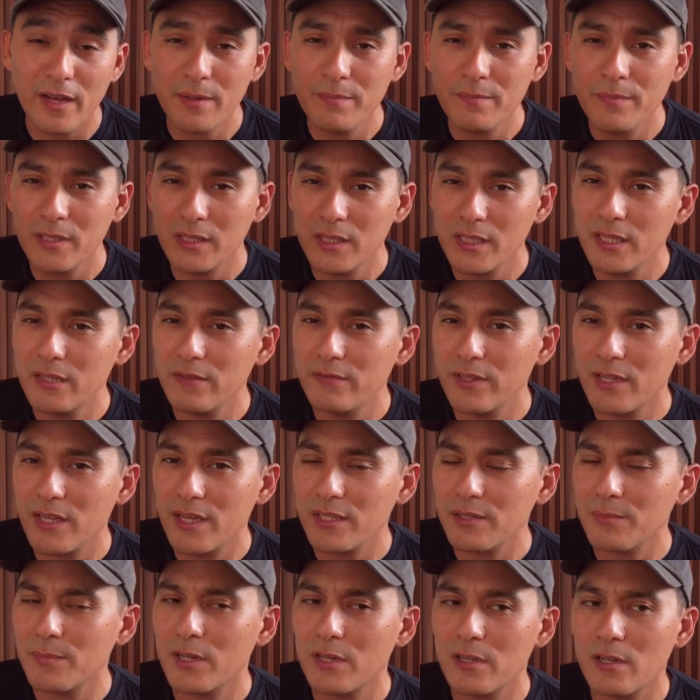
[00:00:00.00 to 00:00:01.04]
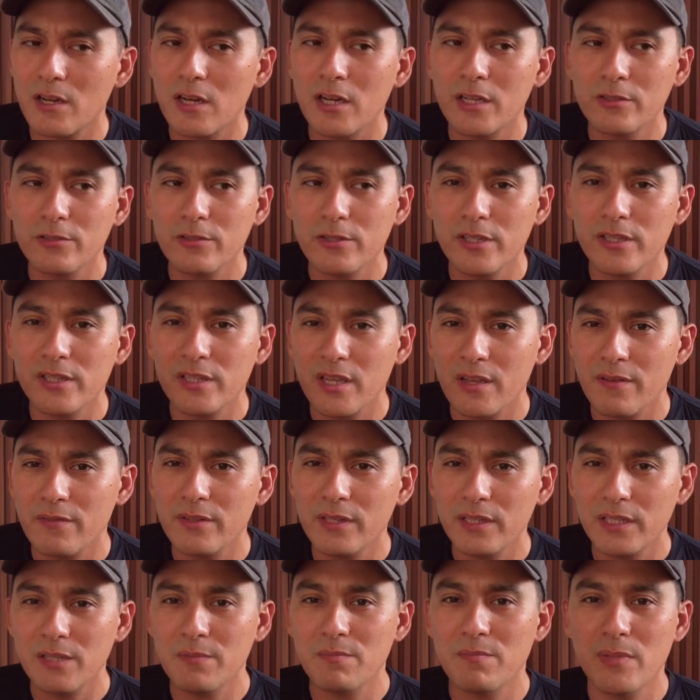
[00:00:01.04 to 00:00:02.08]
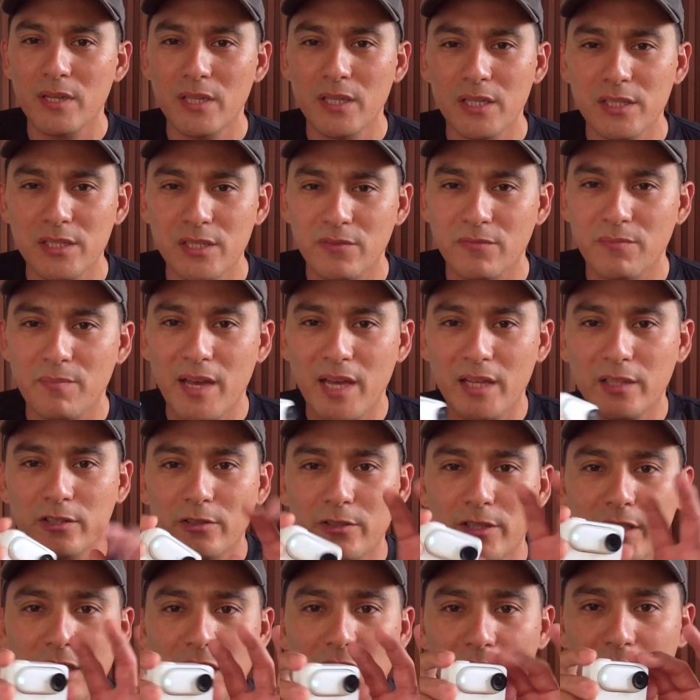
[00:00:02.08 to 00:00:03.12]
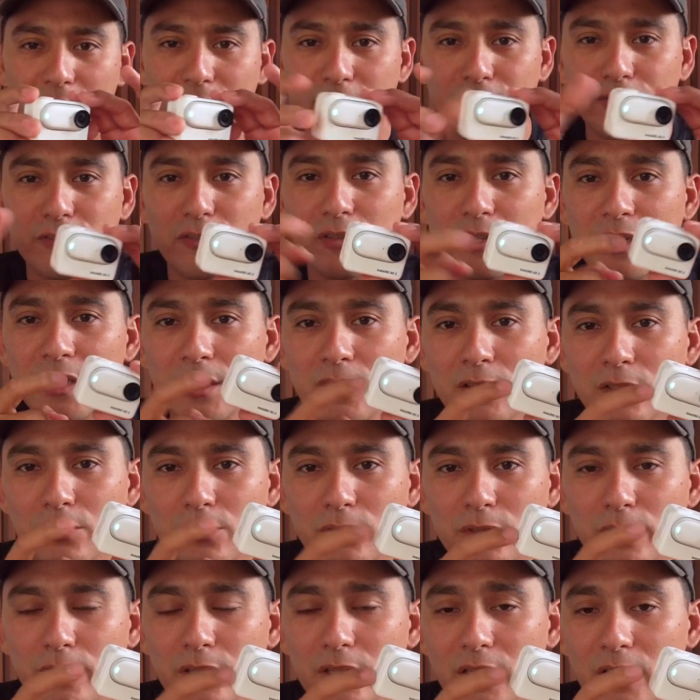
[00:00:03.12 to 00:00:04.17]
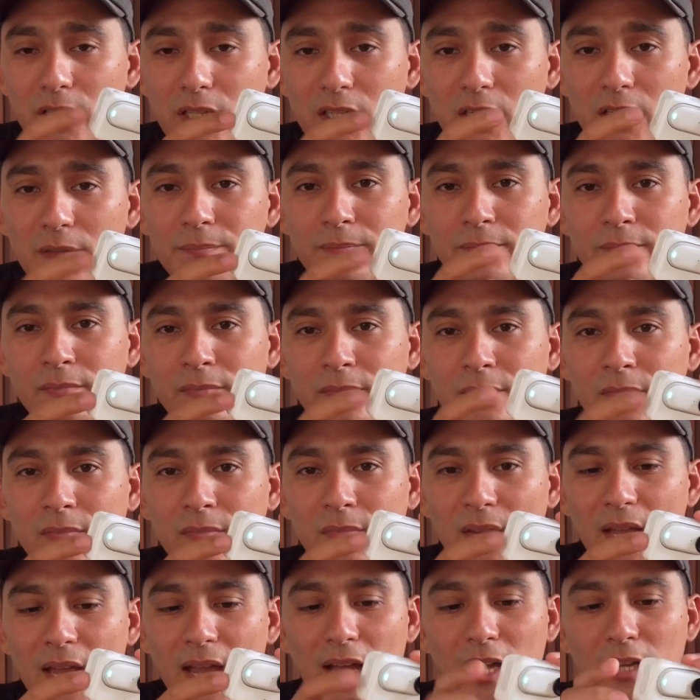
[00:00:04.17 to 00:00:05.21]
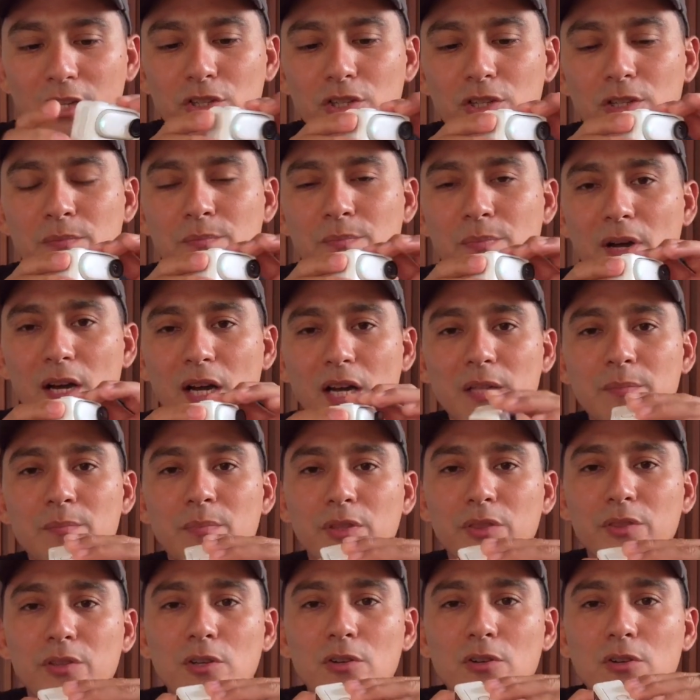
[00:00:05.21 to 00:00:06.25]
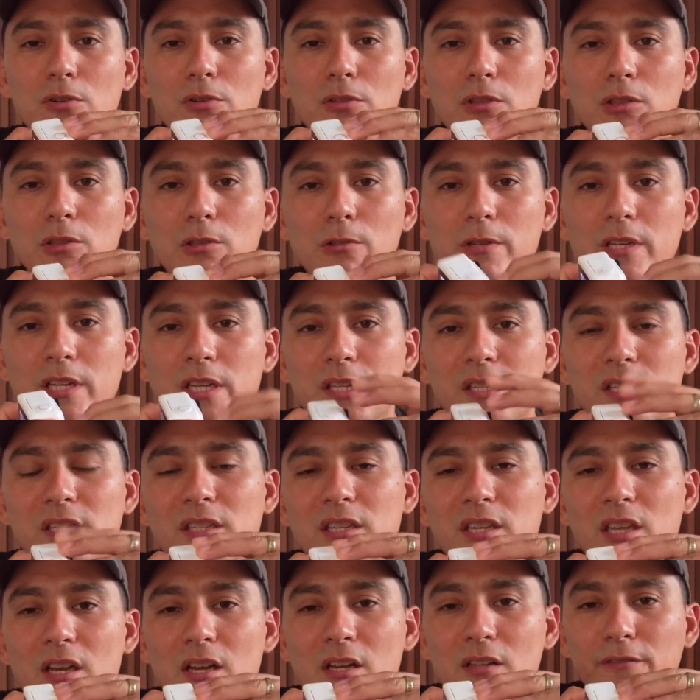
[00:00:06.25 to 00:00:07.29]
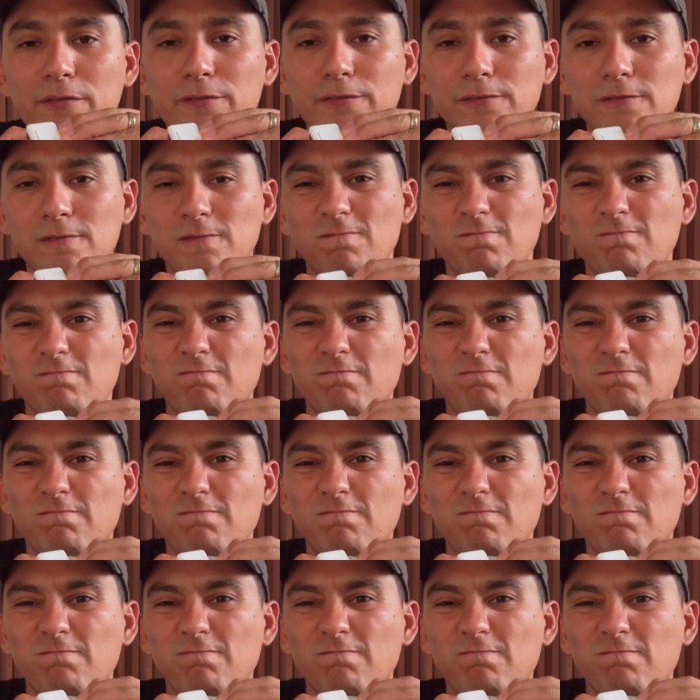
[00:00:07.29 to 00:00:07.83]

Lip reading: I believe it has about 170 minutes of battery life if you include the action pod, but the Go3 itself